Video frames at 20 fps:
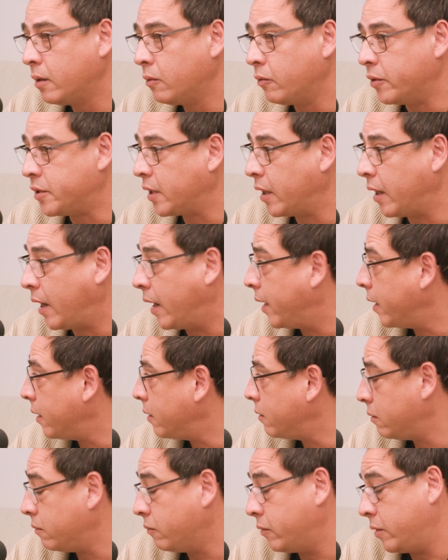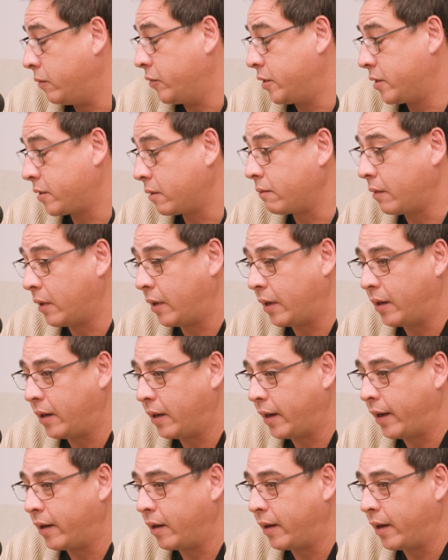which I
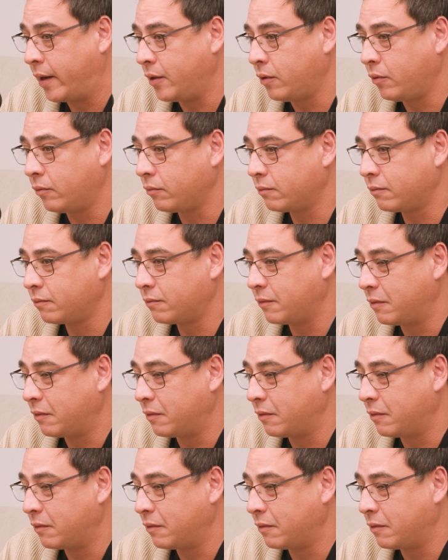don't.